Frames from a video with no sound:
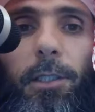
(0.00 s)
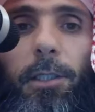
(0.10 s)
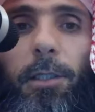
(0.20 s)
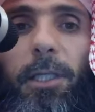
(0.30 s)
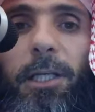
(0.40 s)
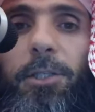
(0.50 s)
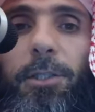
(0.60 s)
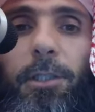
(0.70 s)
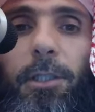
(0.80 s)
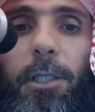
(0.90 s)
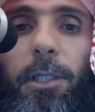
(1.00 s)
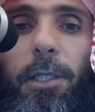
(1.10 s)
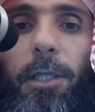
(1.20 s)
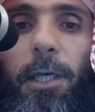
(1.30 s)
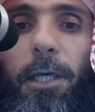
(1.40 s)
the lecture,
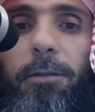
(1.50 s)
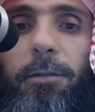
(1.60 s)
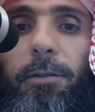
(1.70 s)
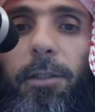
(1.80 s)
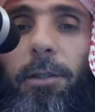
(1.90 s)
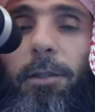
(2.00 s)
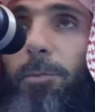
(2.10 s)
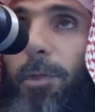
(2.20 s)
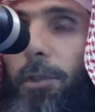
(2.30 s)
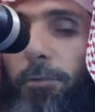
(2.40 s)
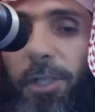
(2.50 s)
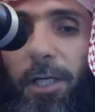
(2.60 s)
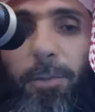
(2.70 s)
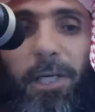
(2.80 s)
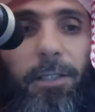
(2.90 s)
that in this month of
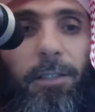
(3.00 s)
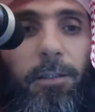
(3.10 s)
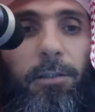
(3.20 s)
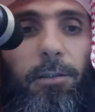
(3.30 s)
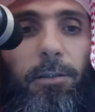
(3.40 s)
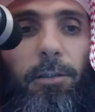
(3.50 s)
Sha'ban,